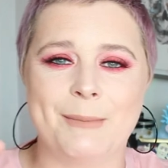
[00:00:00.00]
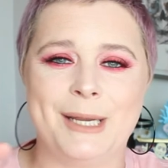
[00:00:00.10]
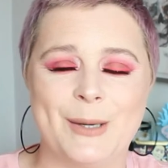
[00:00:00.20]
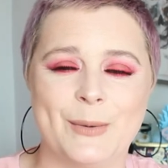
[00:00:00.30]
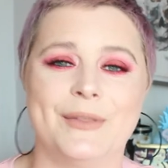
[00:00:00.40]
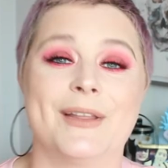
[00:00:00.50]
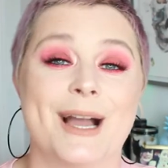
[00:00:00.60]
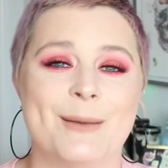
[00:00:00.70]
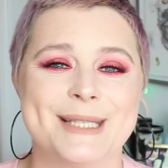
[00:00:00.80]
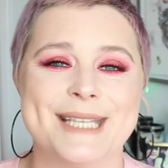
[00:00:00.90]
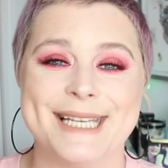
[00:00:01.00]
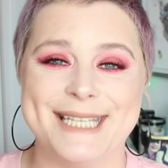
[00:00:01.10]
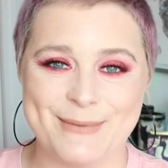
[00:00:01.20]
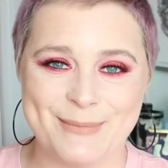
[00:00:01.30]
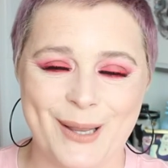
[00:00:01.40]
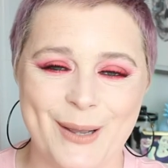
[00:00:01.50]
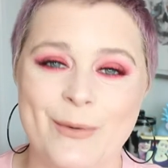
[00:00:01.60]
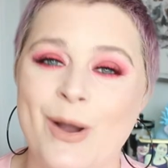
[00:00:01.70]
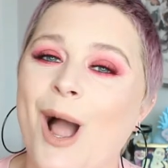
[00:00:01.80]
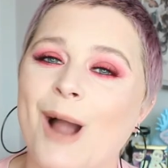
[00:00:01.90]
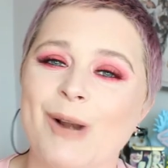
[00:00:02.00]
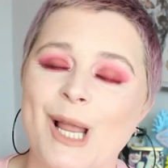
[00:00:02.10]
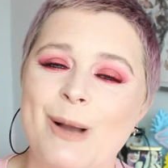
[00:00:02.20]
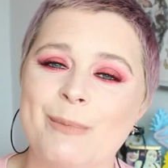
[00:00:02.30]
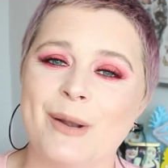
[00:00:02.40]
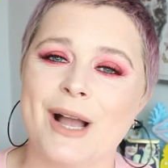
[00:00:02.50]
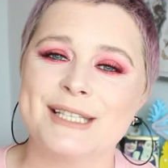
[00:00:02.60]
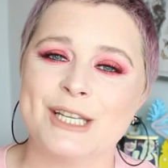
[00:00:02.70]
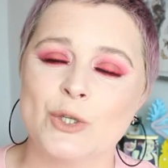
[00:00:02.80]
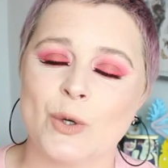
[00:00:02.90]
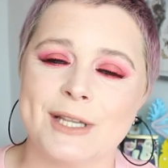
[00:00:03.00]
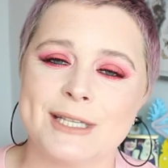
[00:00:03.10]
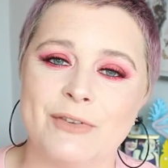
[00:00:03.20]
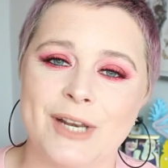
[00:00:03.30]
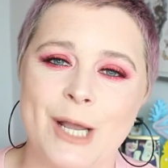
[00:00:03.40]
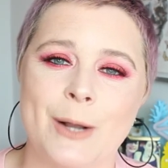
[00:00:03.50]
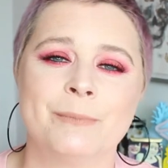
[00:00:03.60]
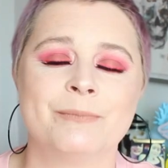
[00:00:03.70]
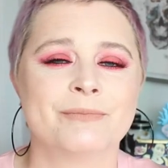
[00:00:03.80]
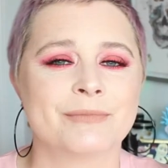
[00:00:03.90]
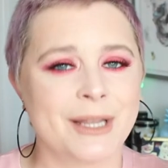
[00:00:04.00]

me know in the comments down below. Really hope you guys enjoyed this video.